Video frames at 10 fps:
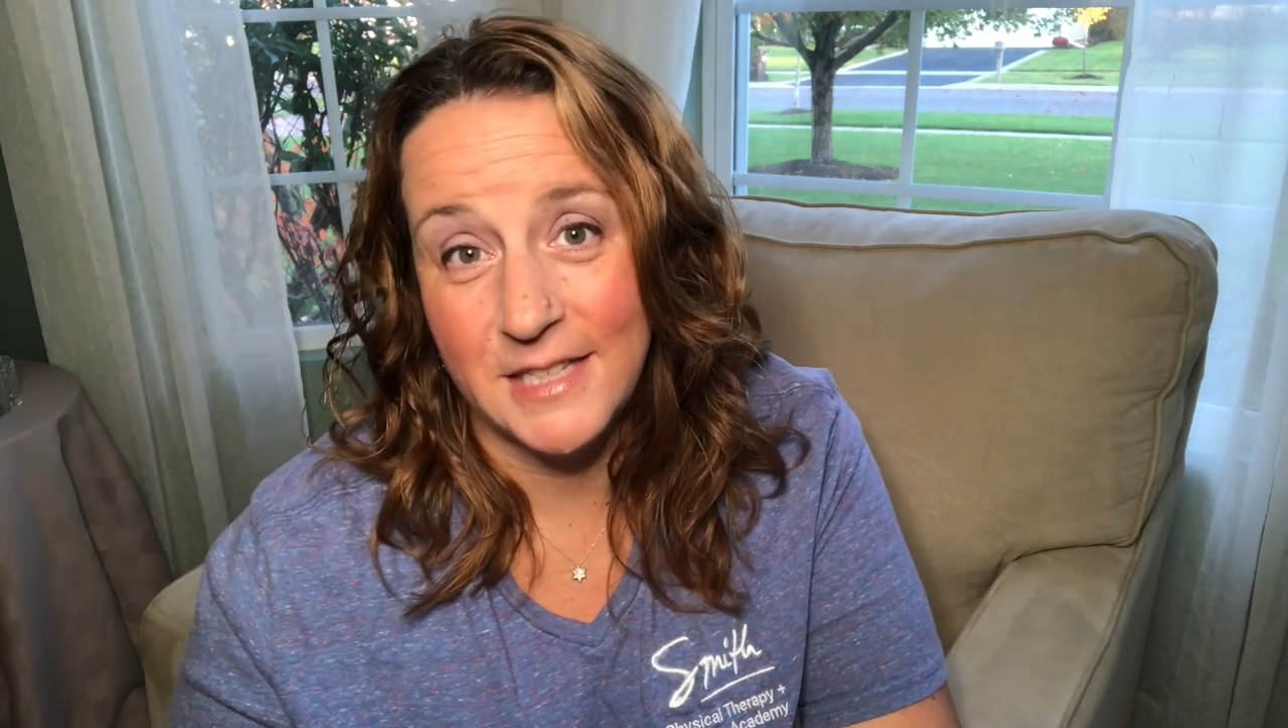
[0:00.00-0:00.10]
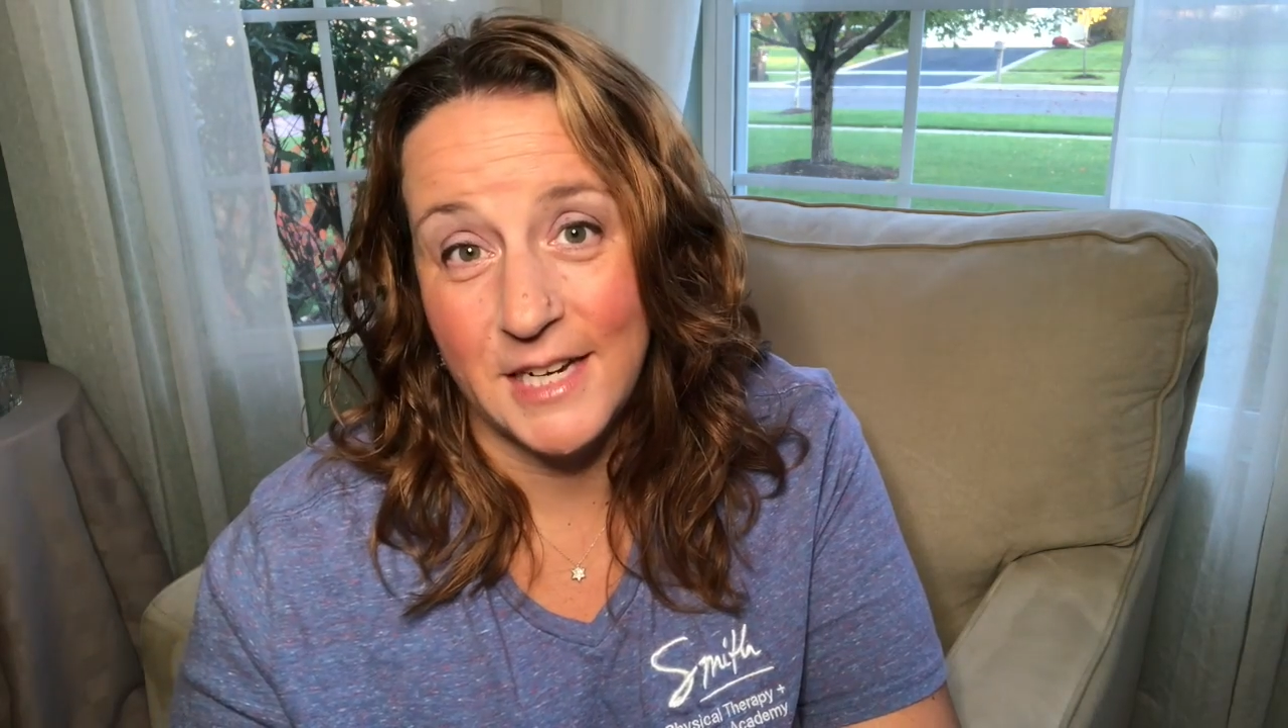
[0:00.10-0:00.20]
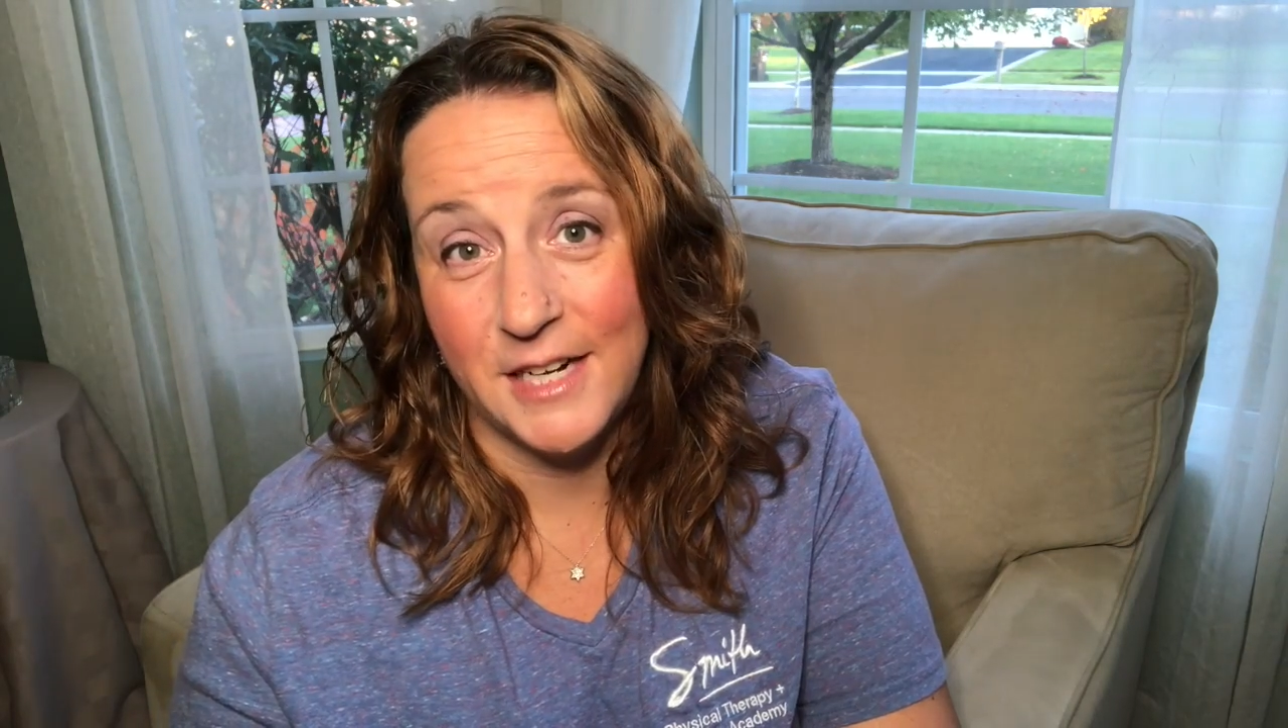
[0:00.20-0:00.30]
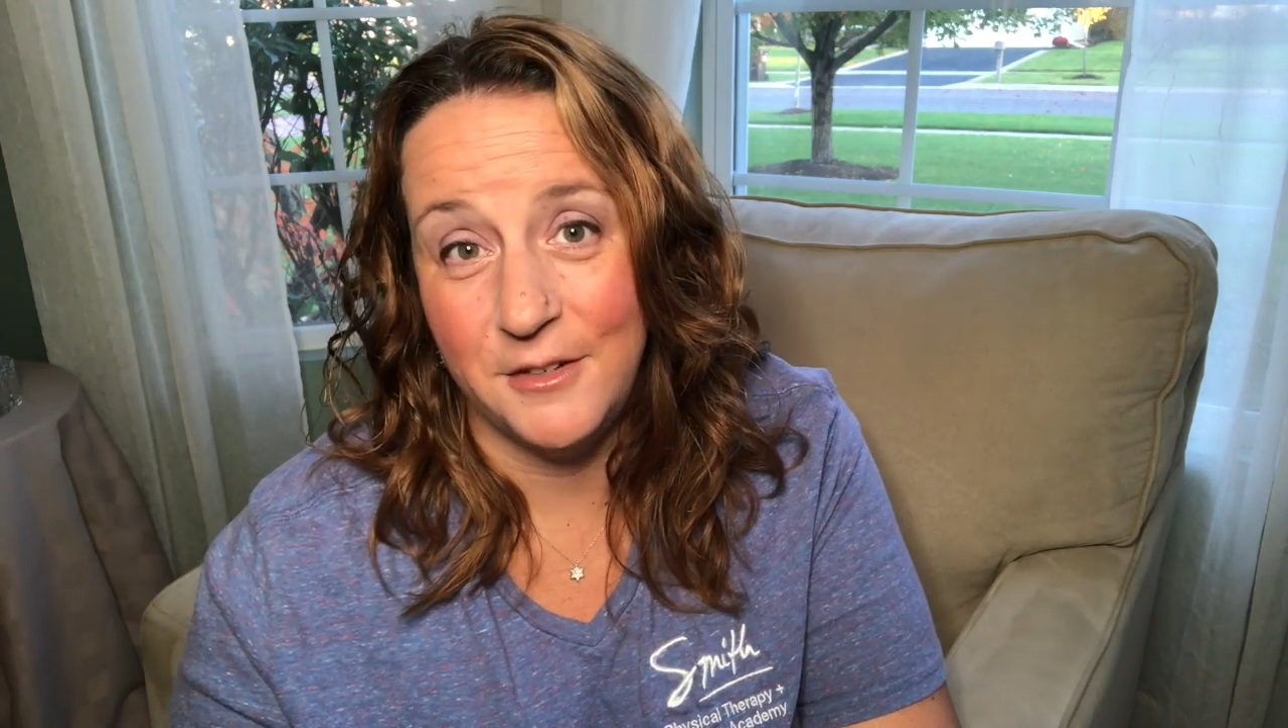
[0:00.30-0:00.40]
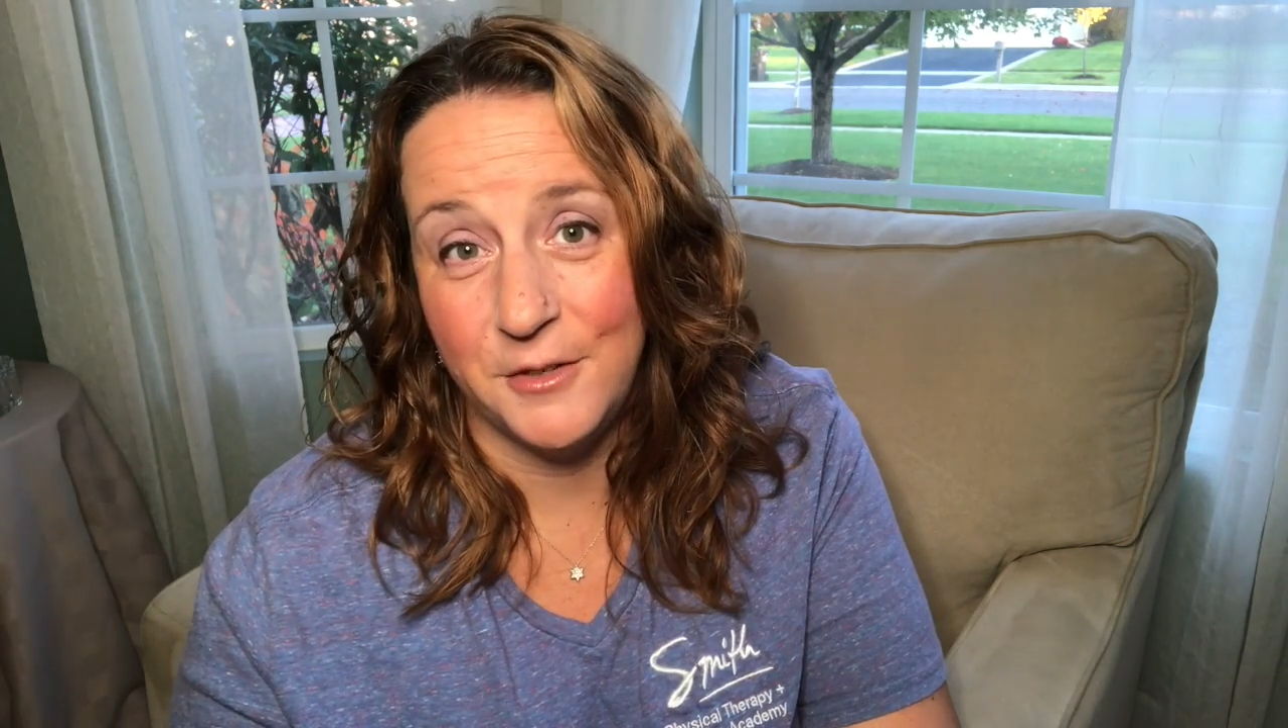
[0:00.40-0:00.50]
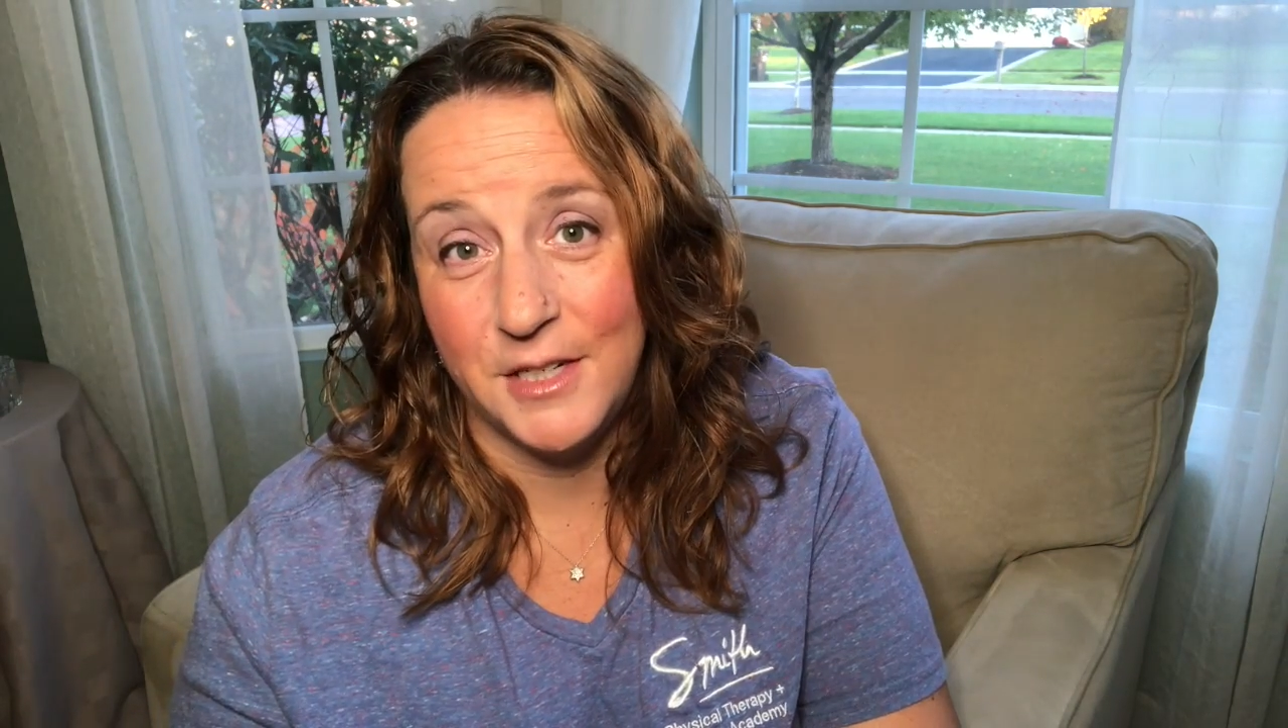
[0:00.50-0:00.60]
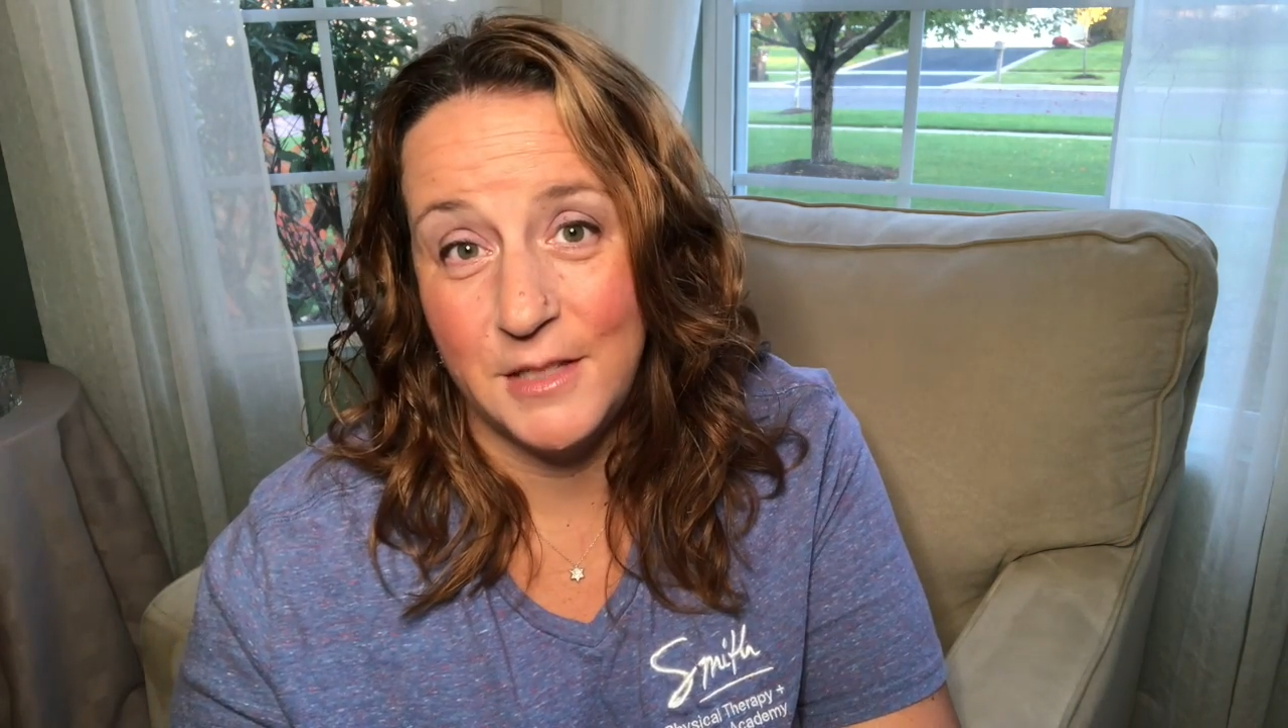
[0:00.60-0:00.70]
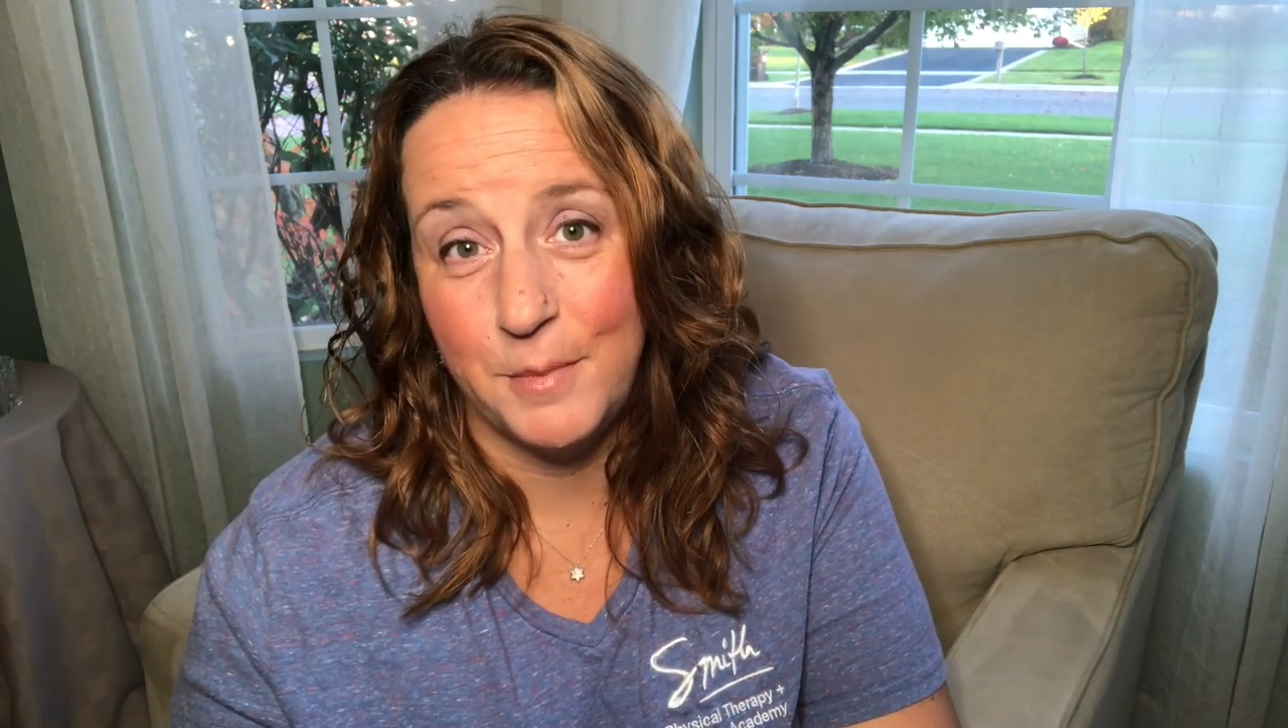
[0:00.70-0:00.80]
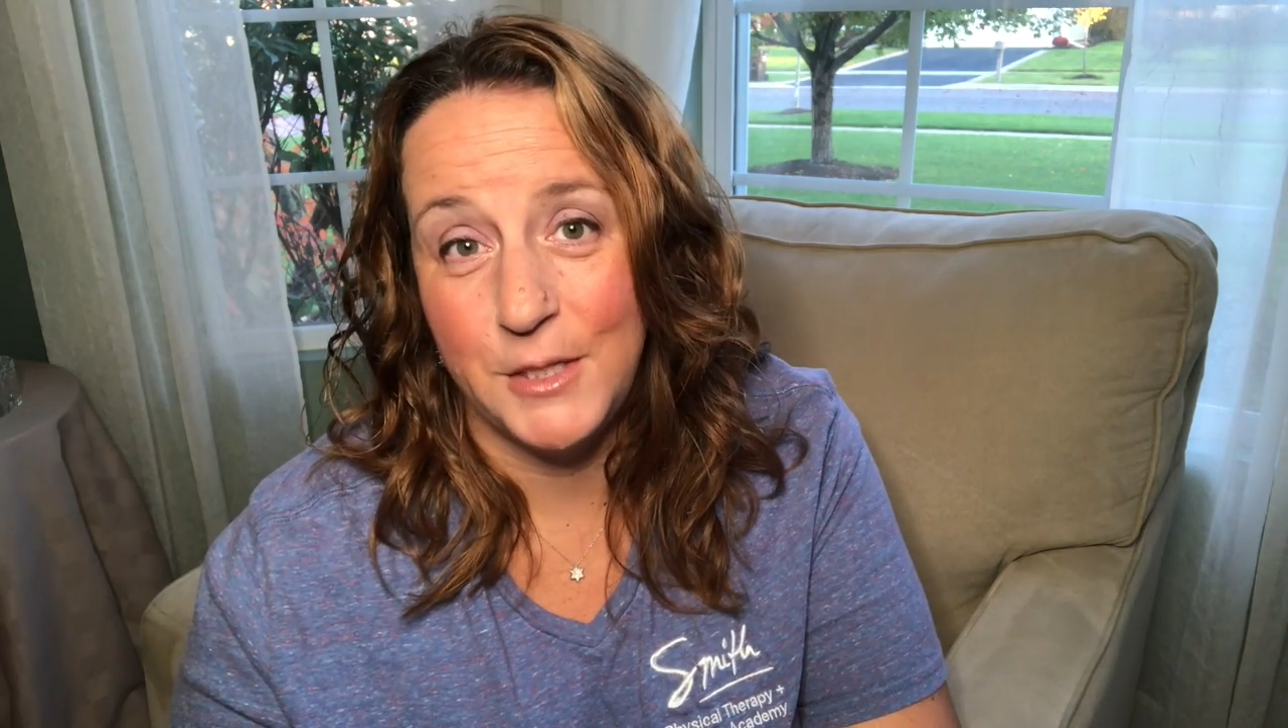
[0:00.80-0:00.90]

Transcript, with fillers: that I noticed